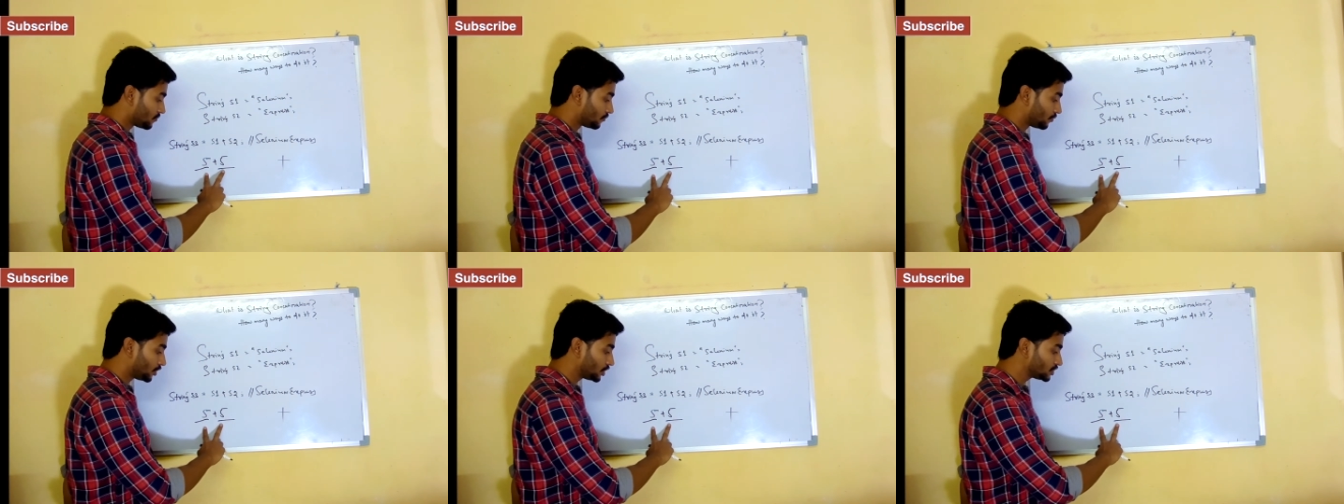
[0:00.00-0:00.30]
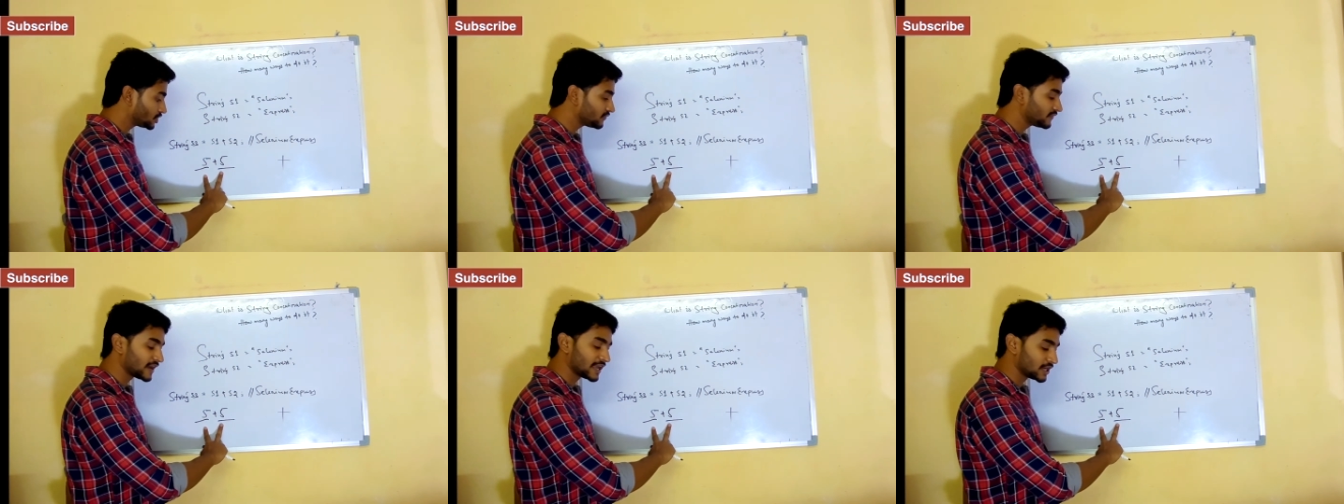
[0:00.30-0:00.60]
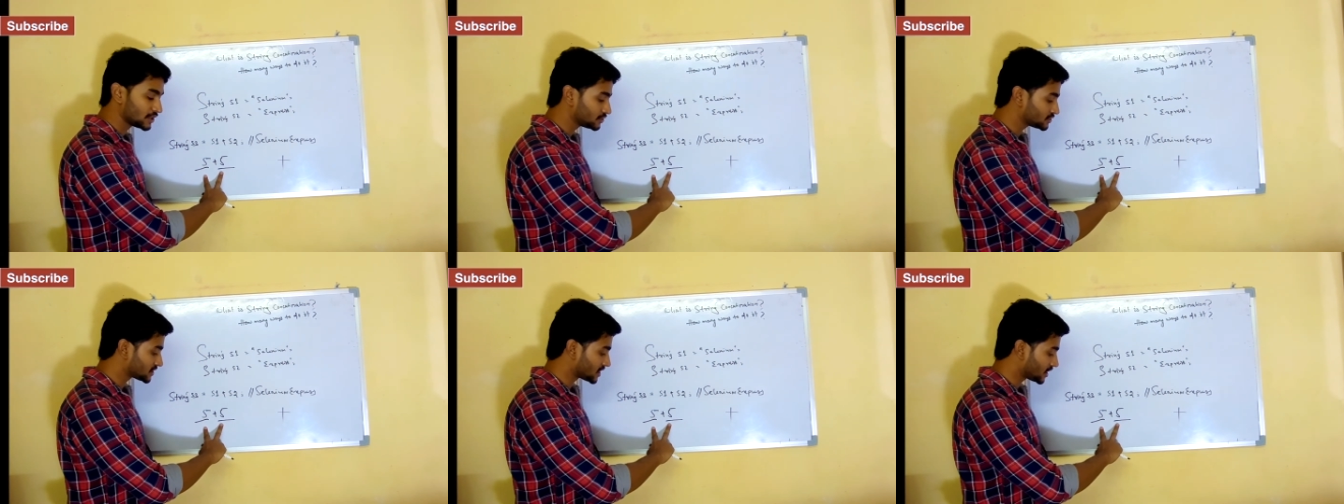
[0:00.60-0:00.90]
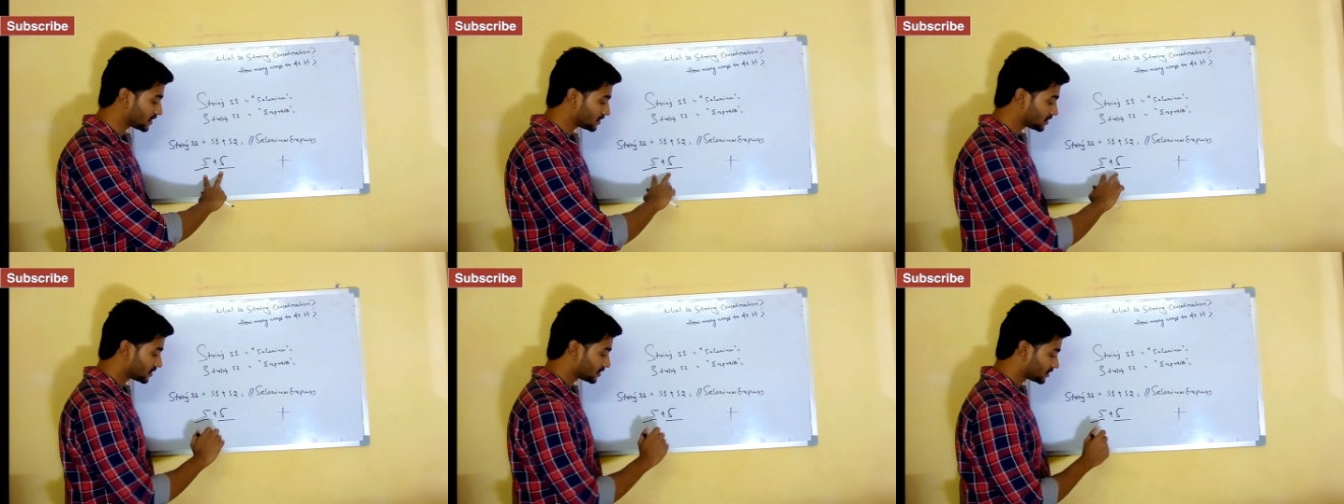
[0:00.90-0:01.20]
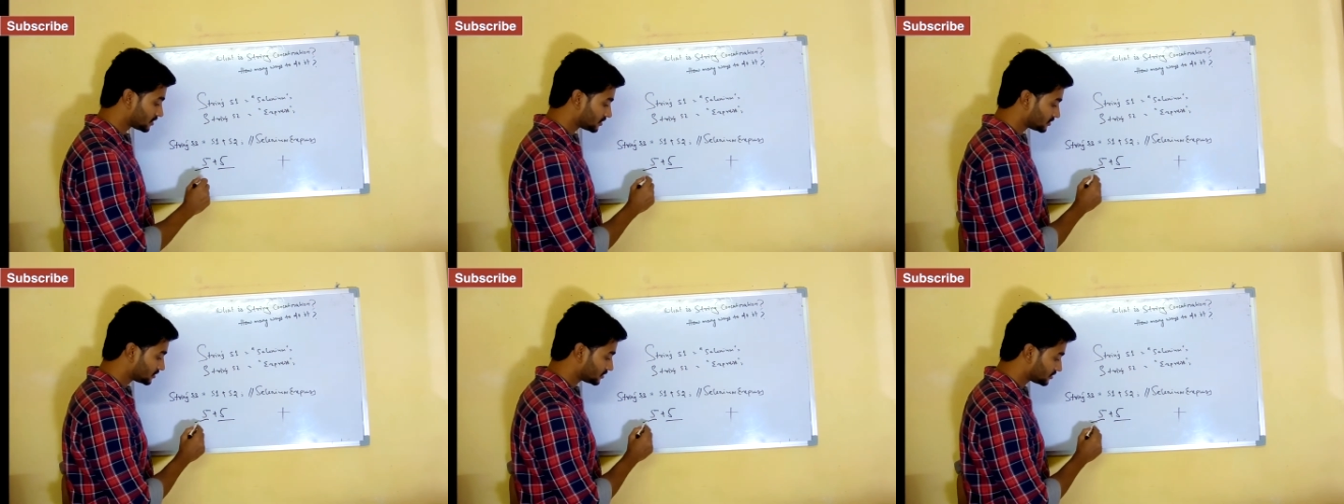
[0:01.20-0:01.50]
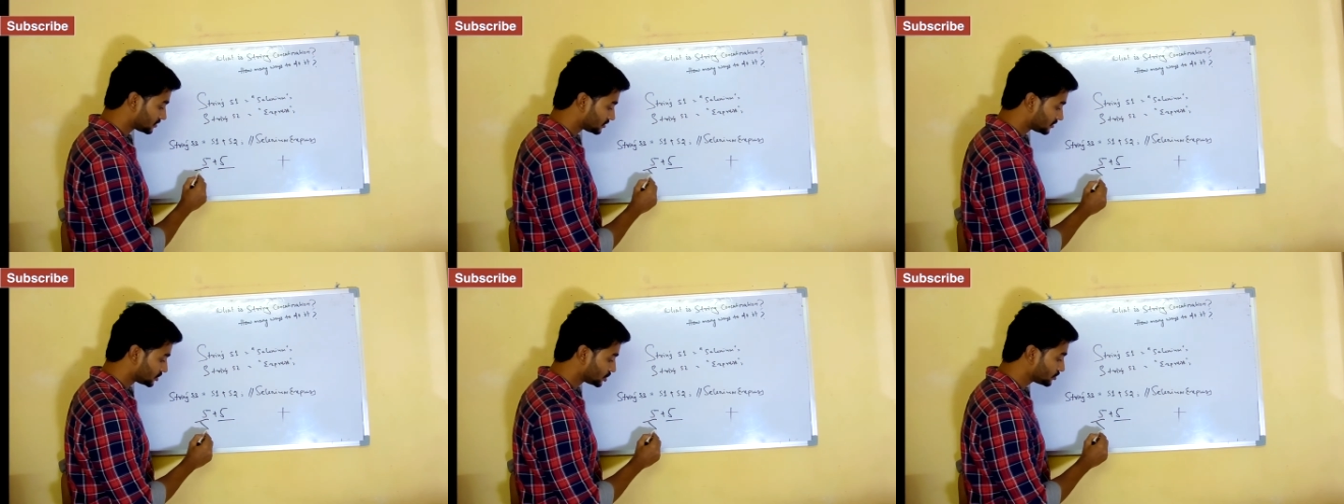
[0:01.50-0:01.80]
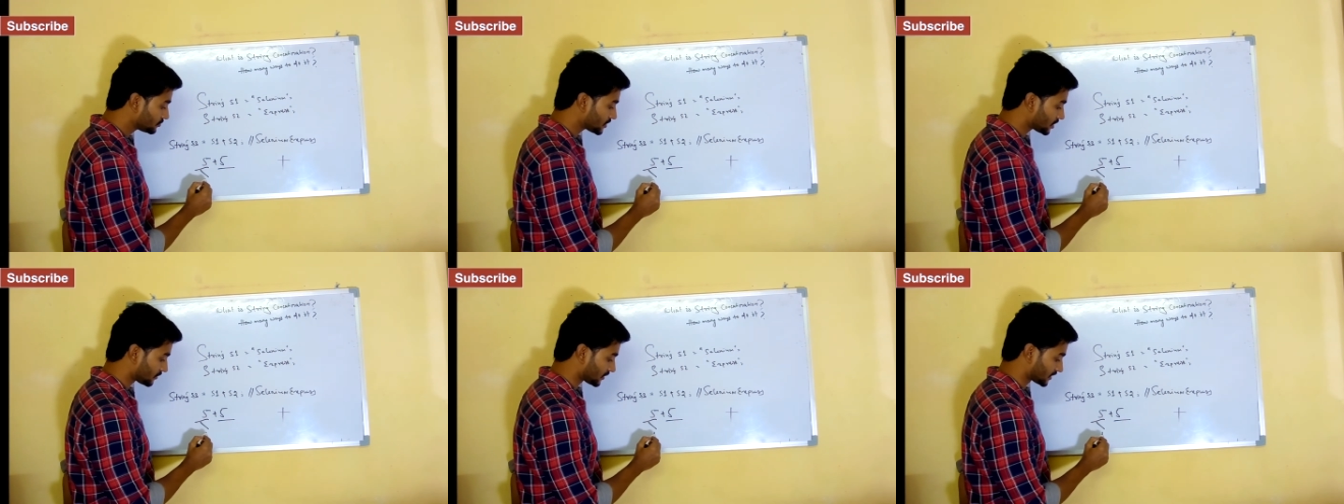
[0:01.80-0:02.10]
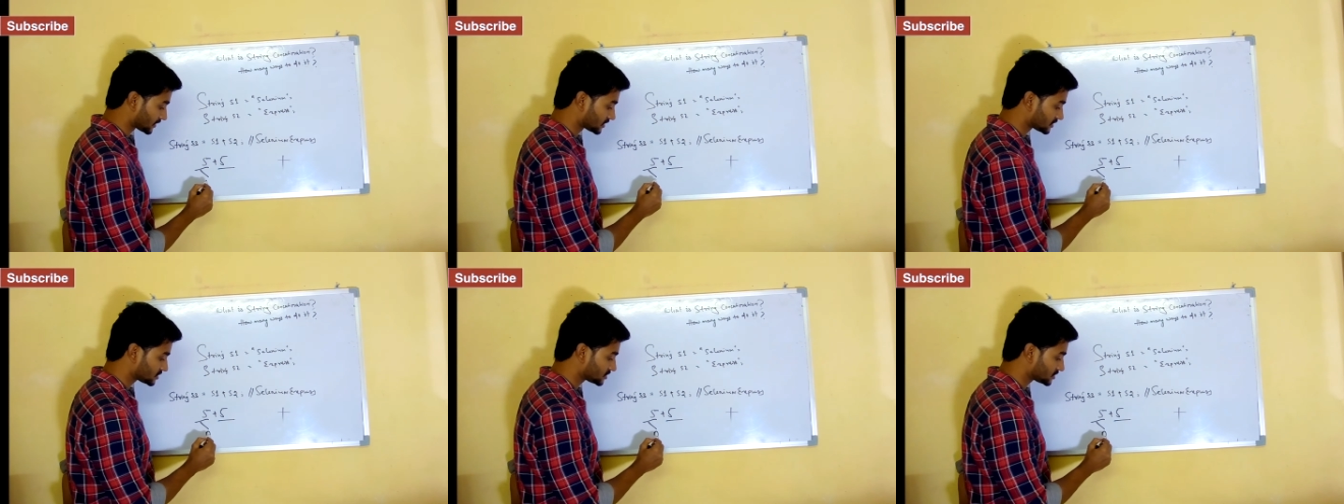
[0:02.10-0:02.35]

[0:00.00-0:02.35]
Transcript: Both the values are numeric.